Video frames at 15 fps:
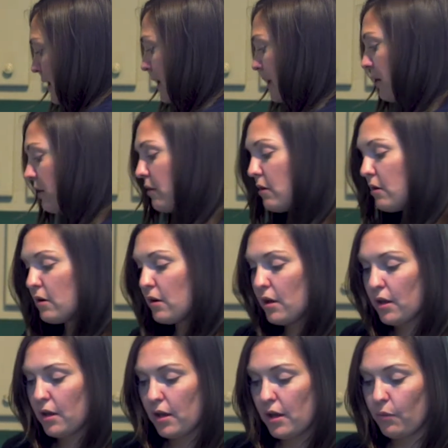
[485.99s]
Here,
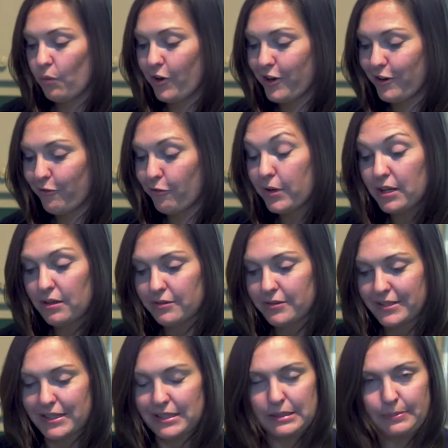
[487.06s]
we're going to
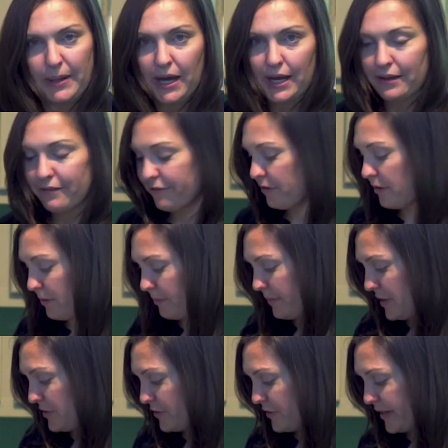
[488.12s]
reuse this pot for
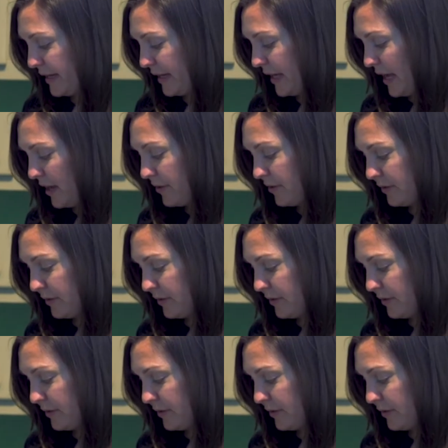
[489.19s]
measuring again.